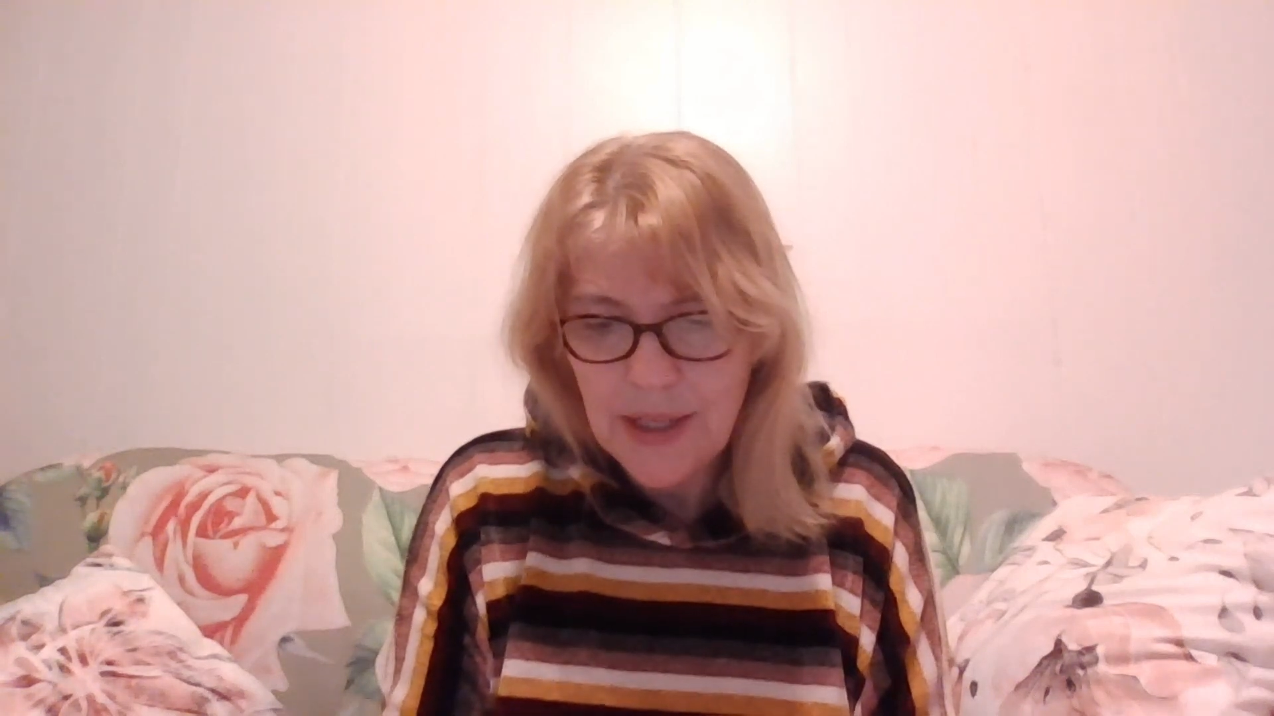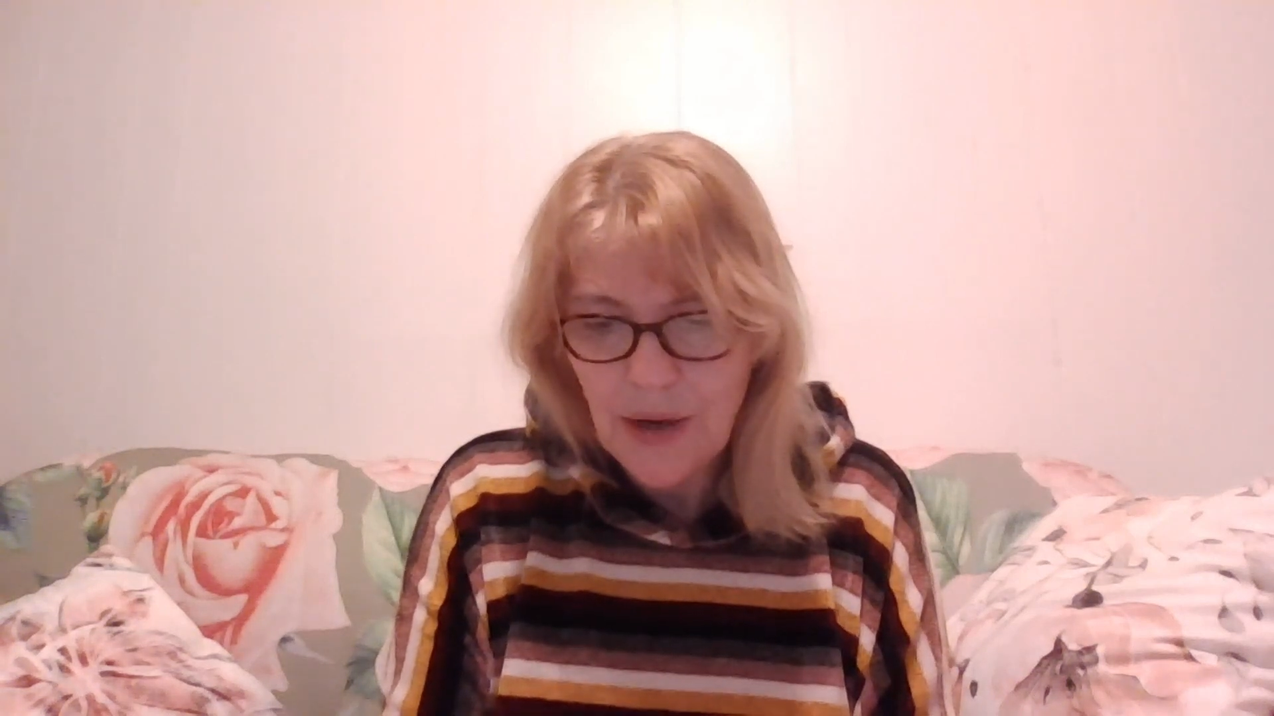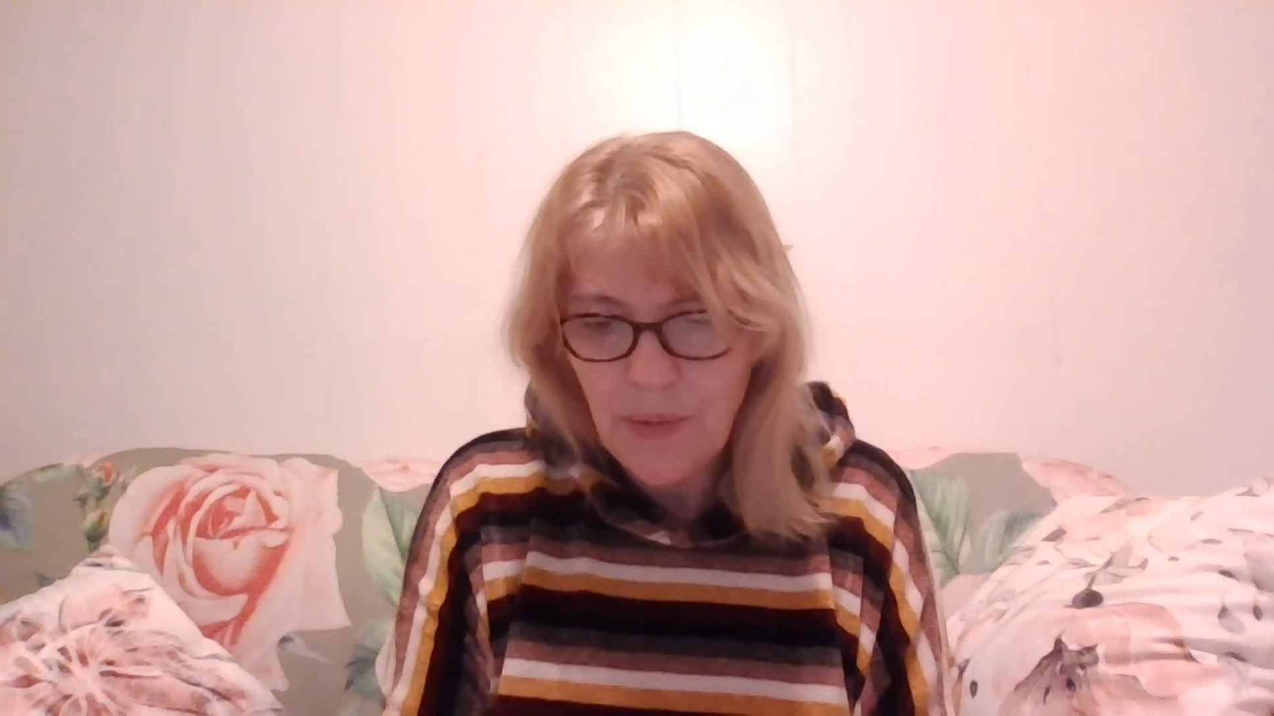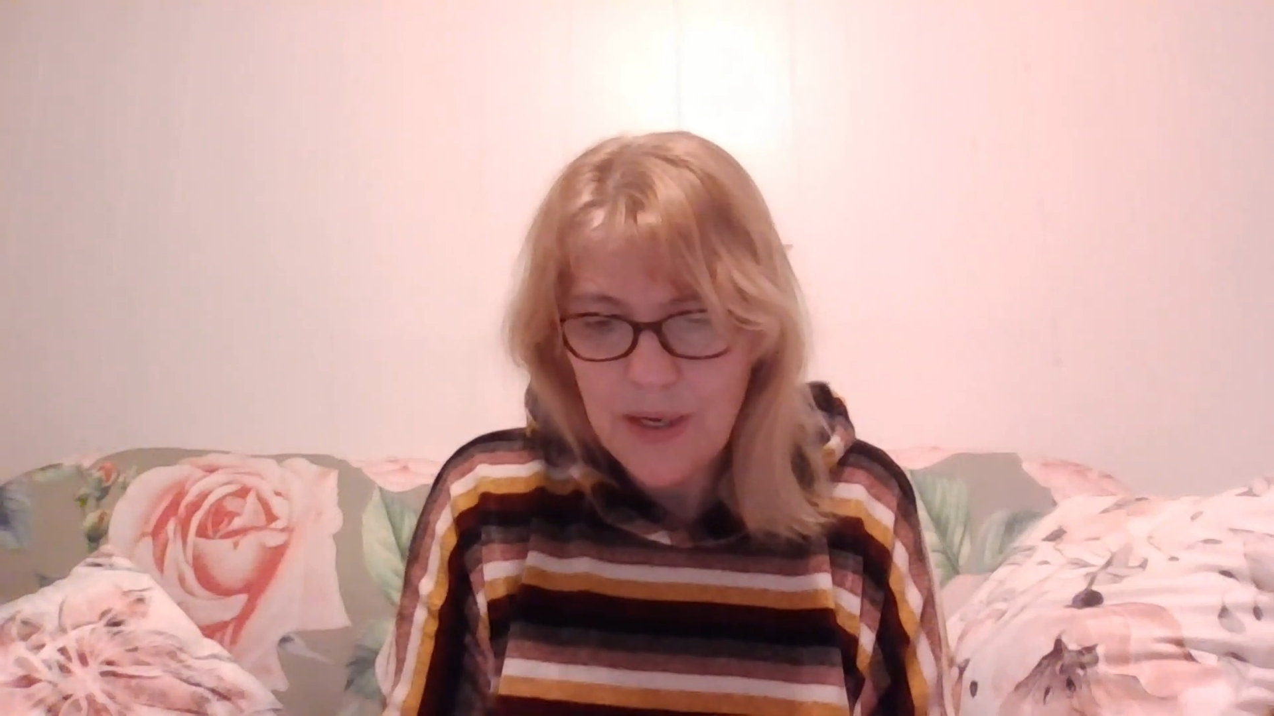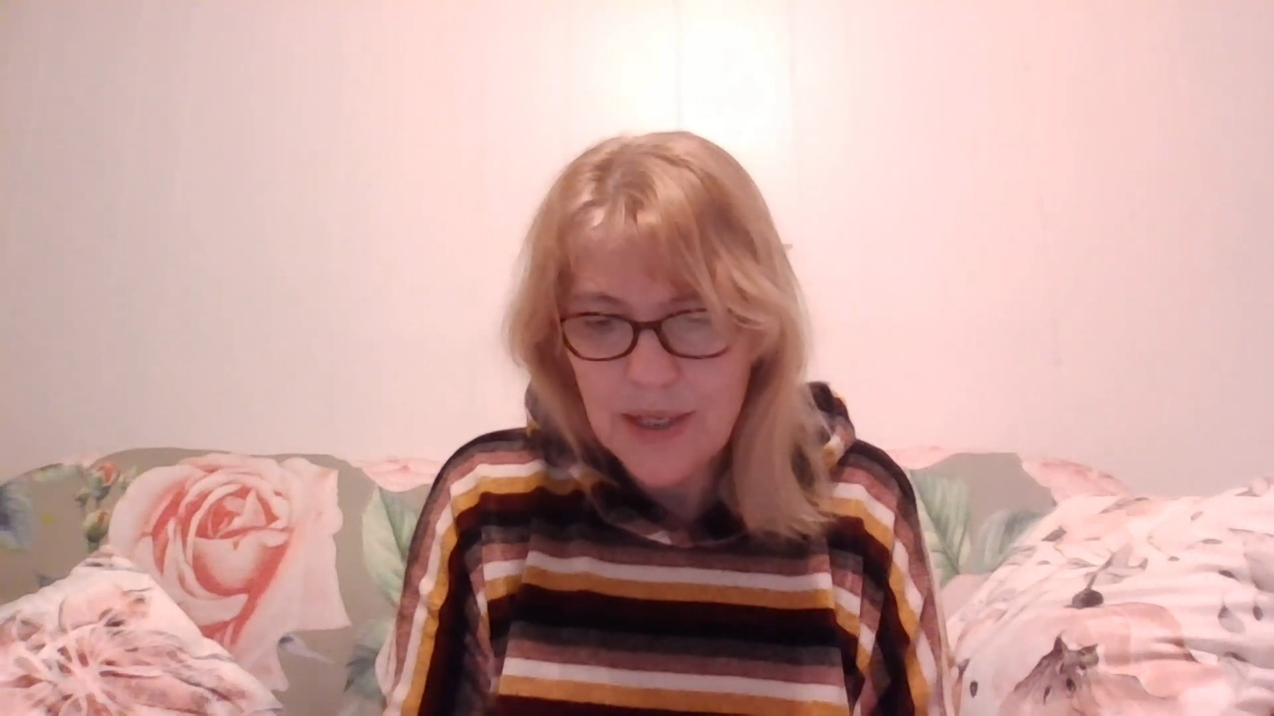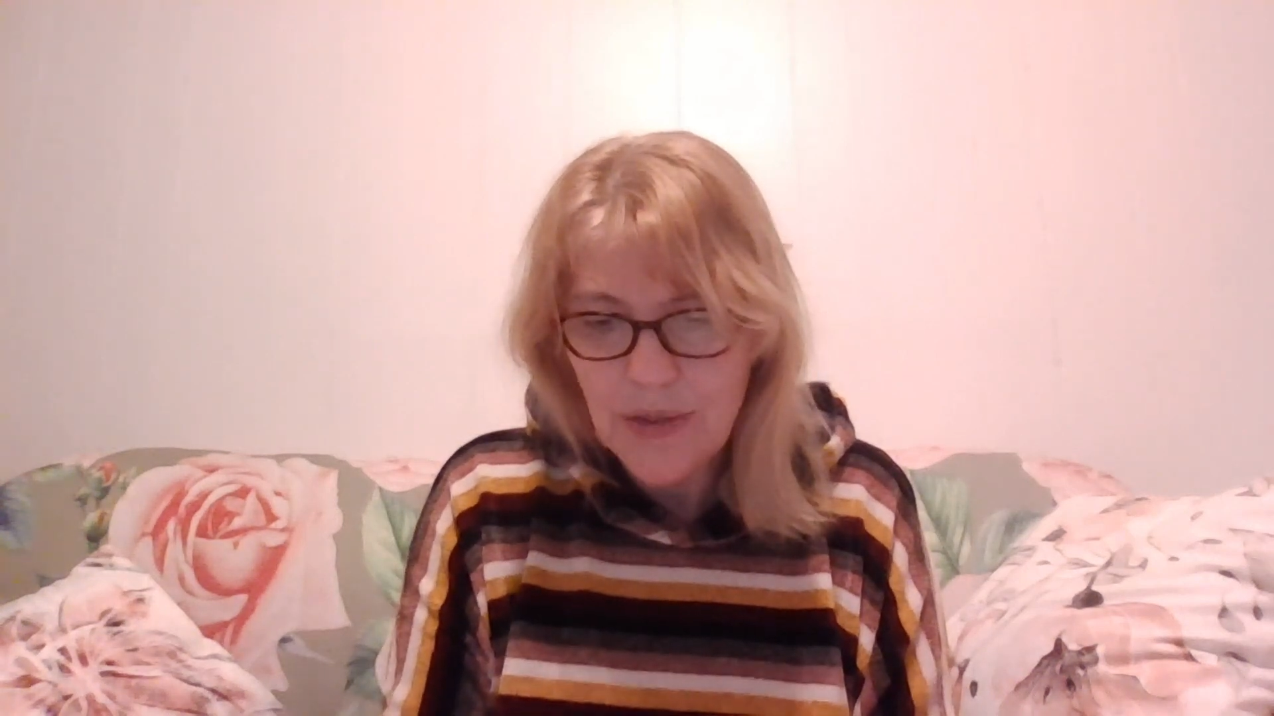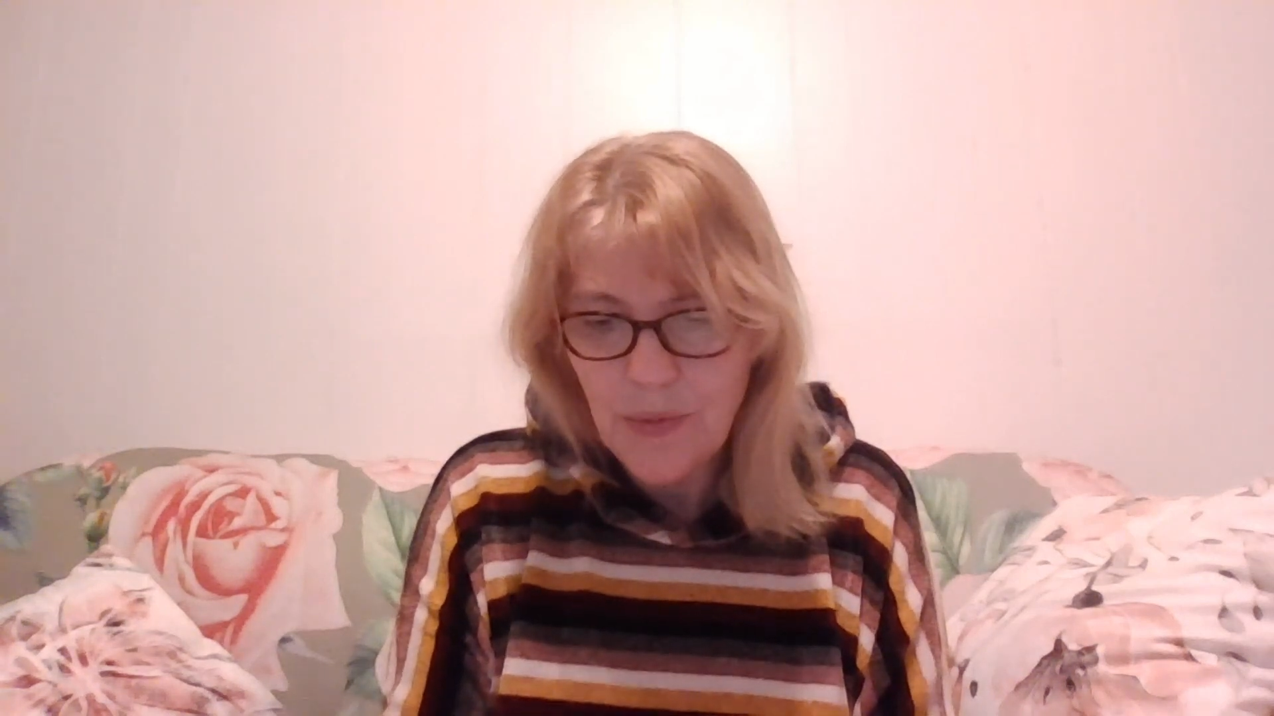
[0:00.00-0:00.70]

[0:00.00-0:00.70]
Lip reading: that when it's